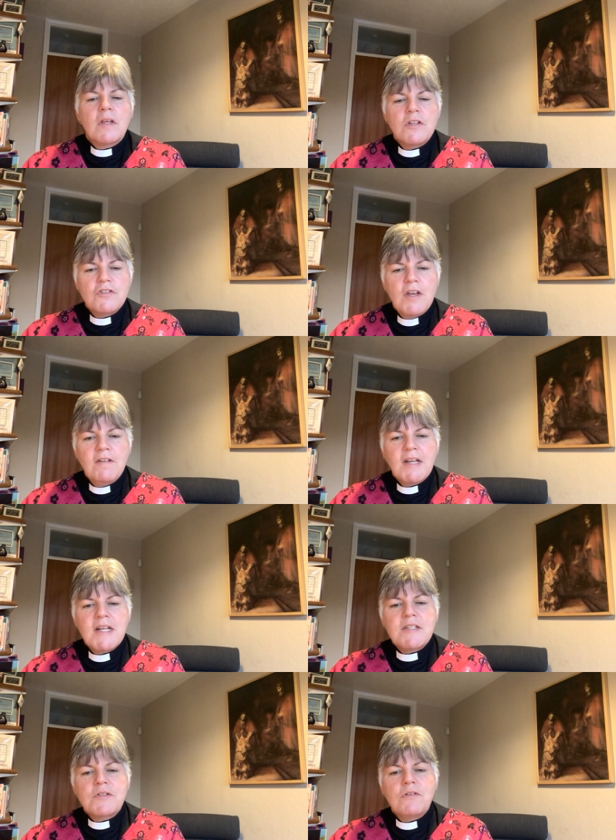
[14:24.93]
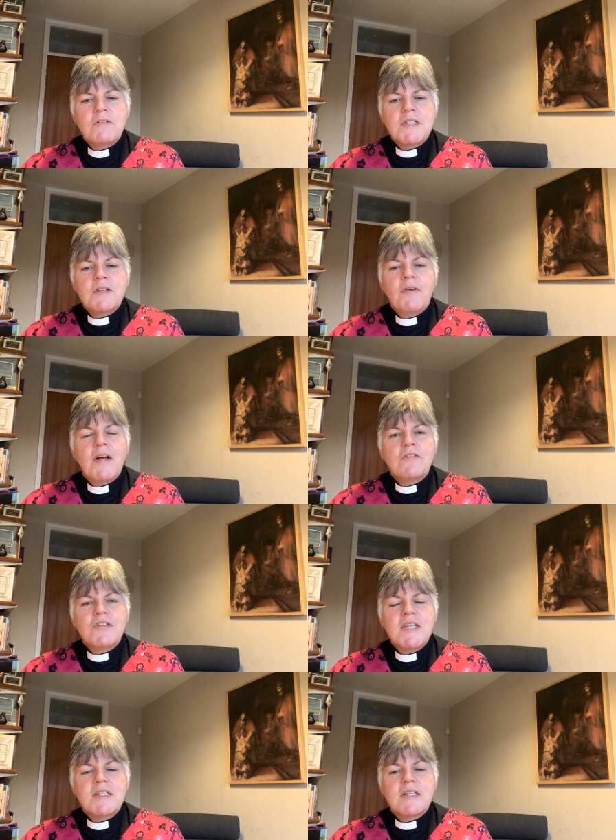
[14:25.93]
Sharing our stories of how
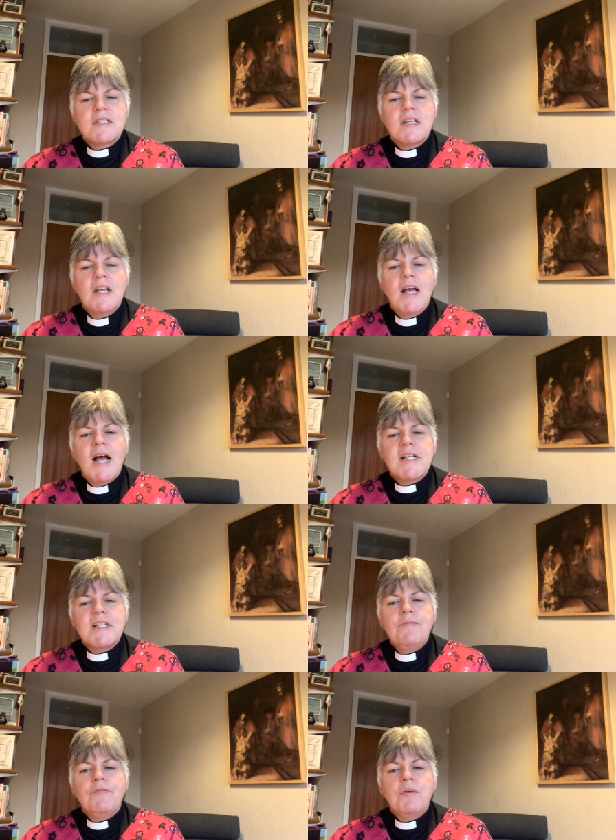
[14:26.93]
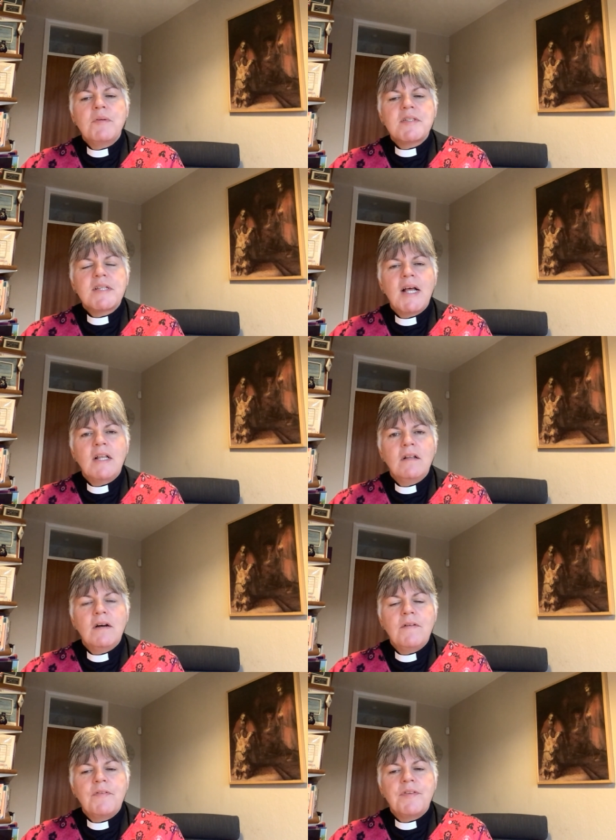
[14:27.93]
Jesus has influenced our
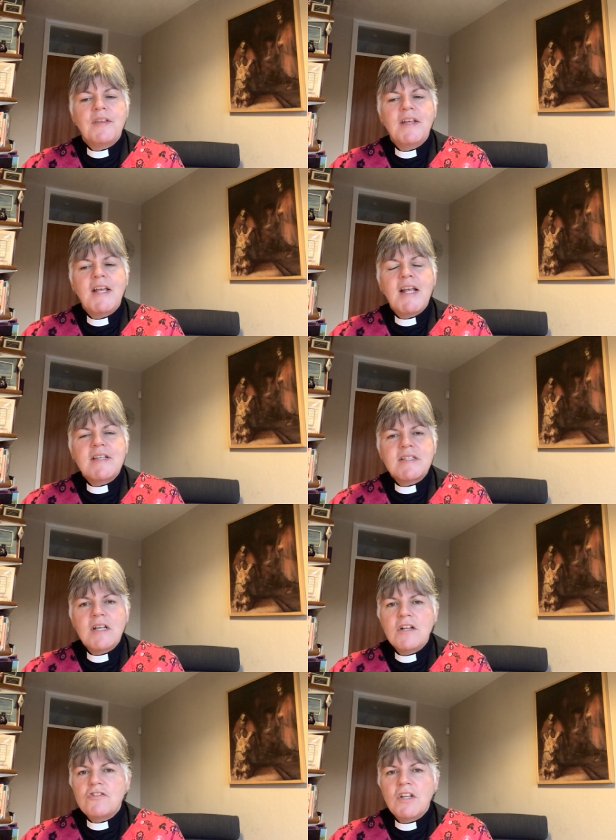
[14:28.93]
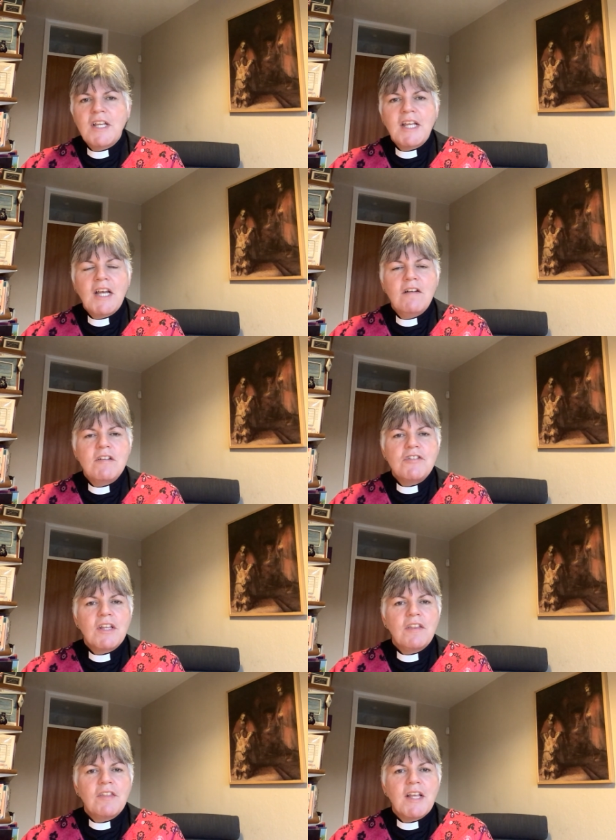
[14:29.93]
lives is such an
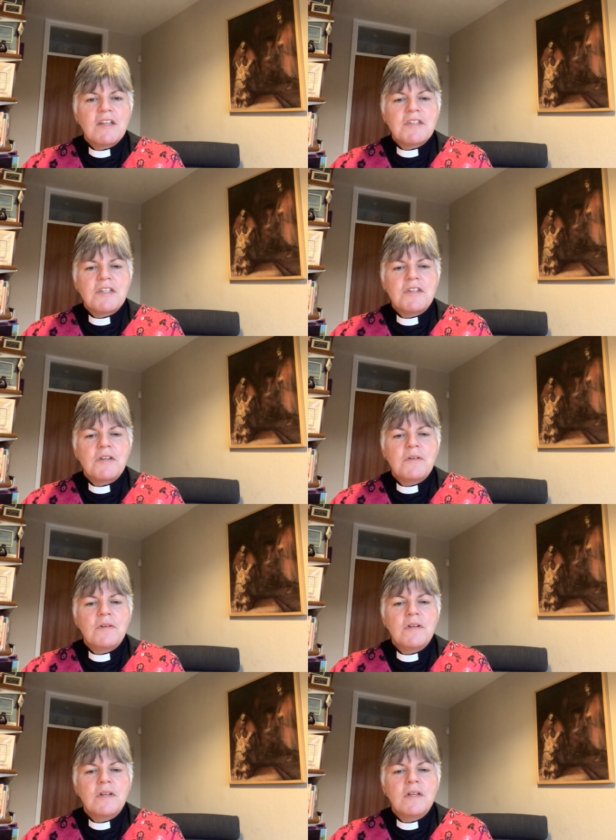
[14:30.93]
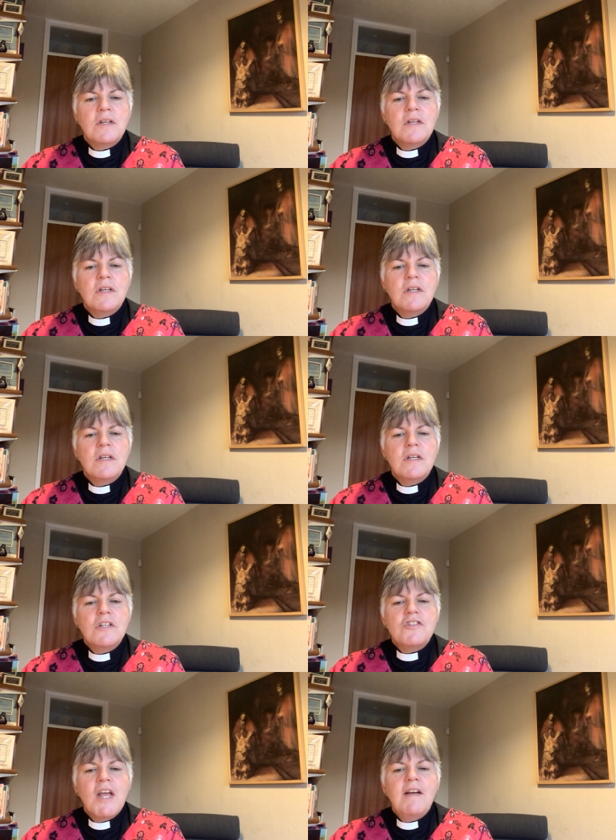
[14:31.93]
encouraging thing to do.
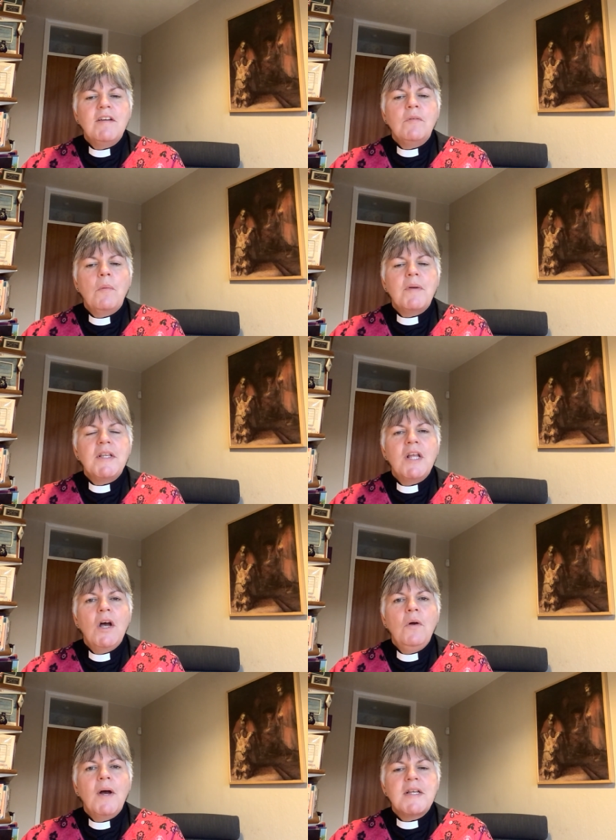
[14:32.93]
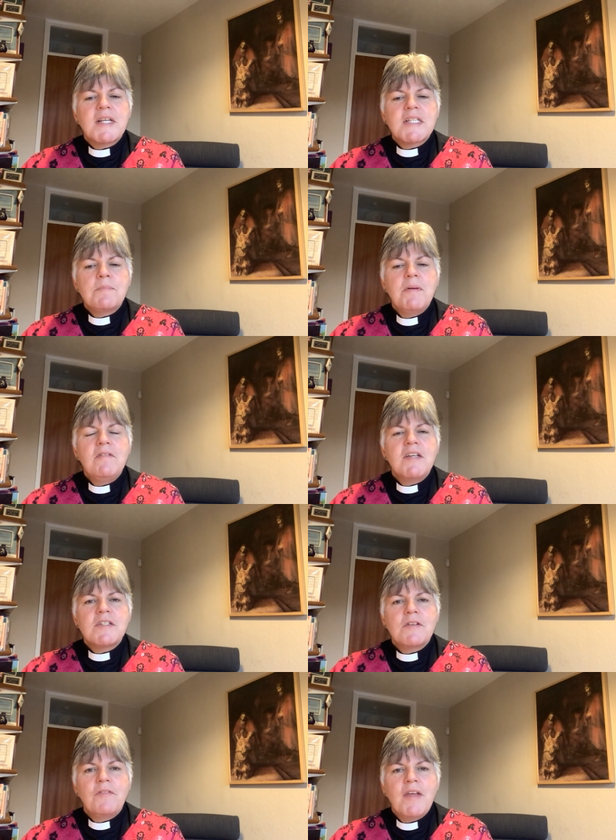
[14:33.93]
Sharing what we know and
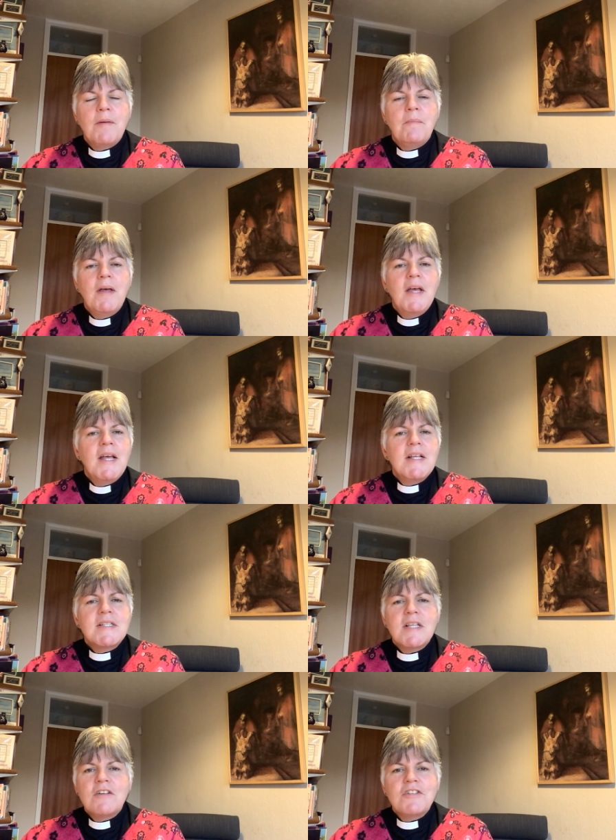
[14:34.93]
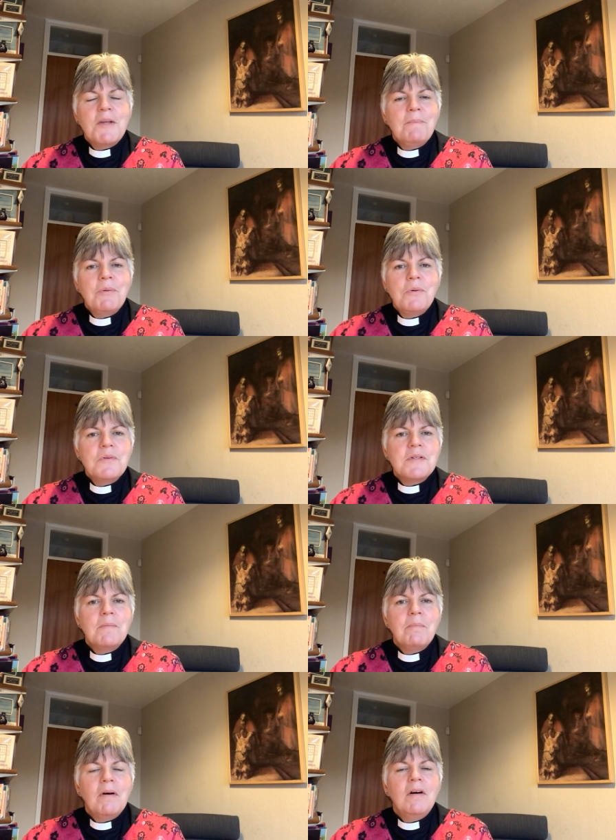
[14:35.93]
experience of him is such an
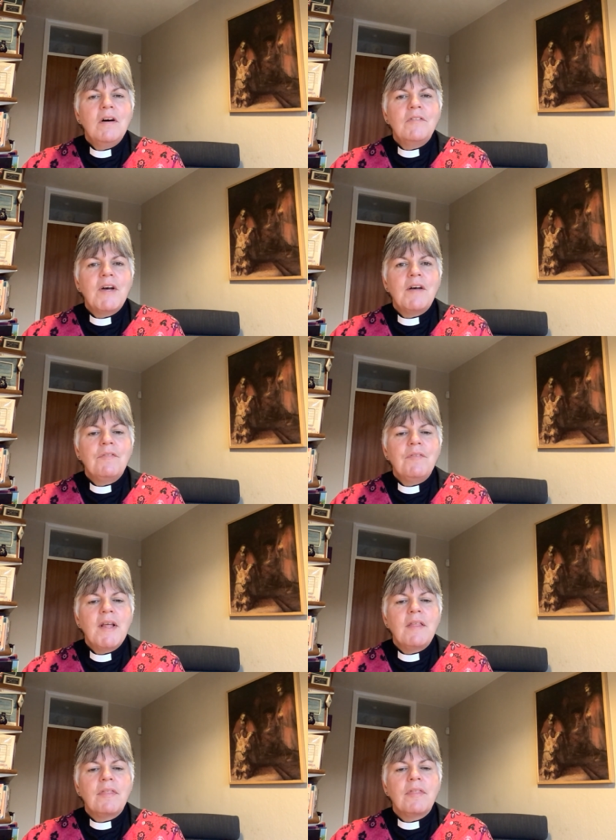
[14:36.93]
important part of our faith.